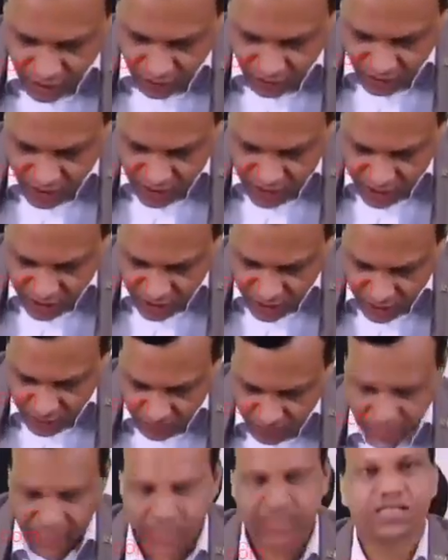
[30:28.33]
which
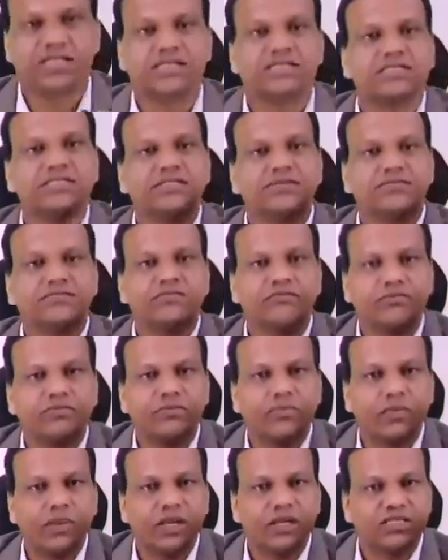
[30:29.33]
inhibit this
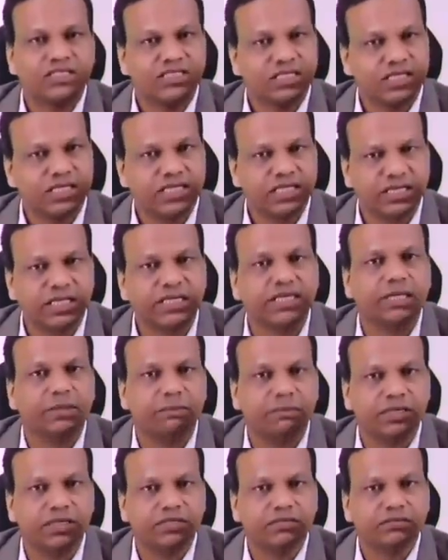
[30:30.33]

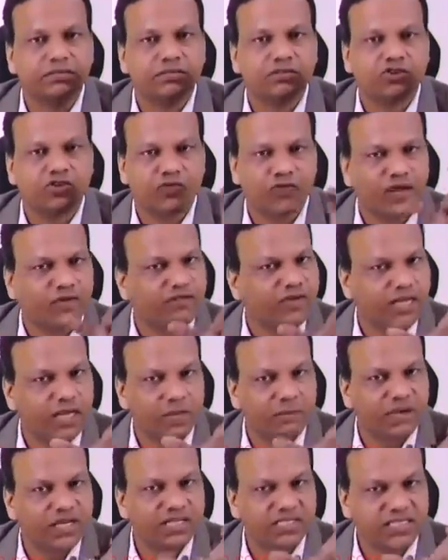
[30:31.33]
CETP. So when we
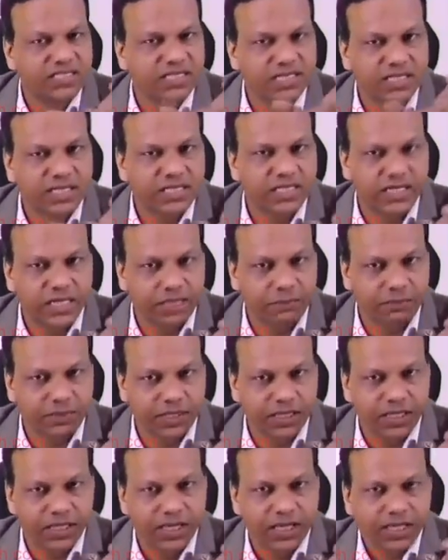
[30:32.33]
inhibit
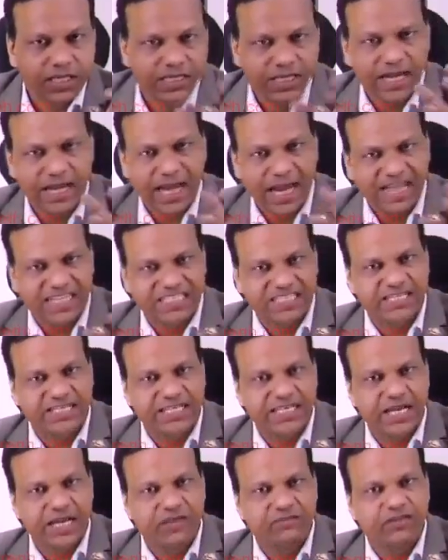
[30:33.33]
CETP, then
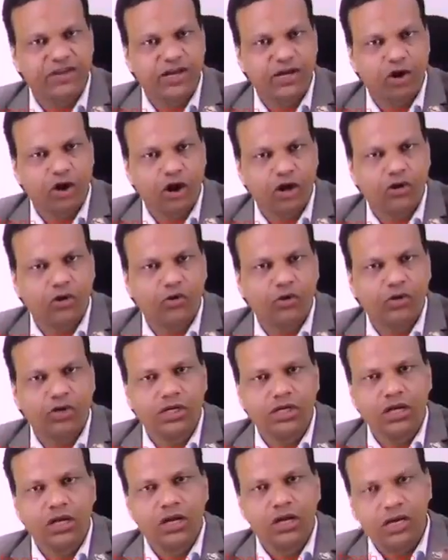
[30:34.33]
HDL will not go
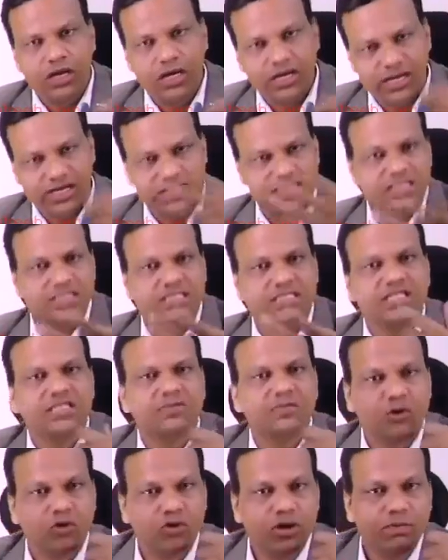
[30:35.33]
in exchange its
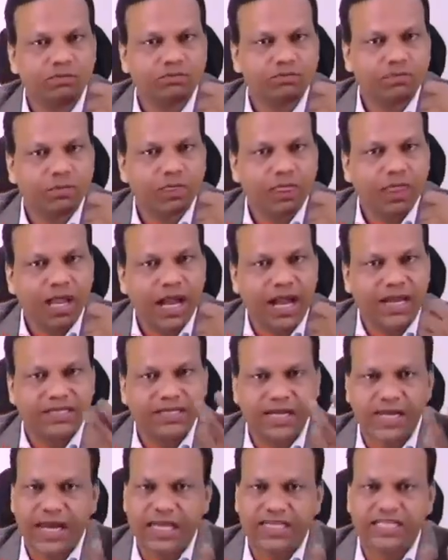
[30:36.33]
program, and
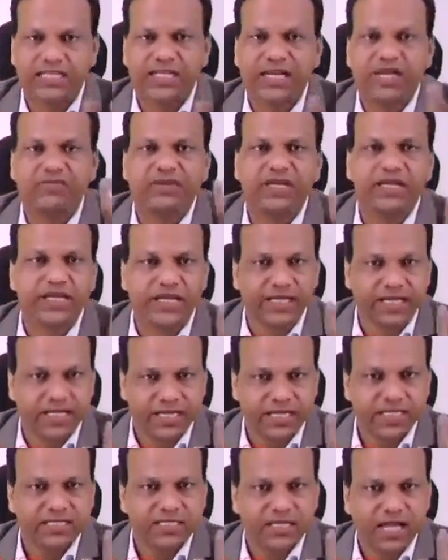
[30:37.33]
then HDL will
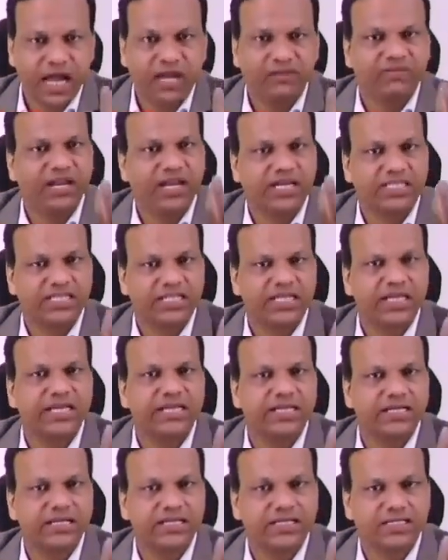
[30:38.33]
increase, and when HDL
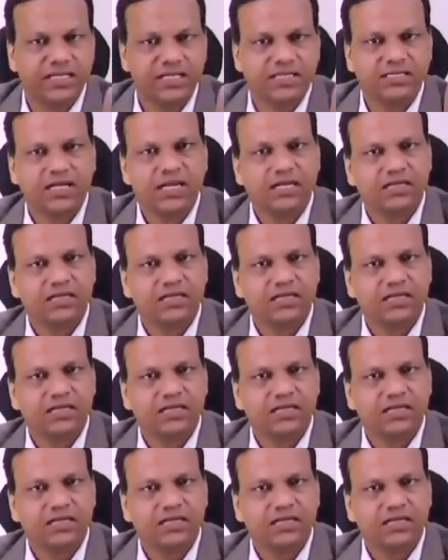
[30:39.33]
increases,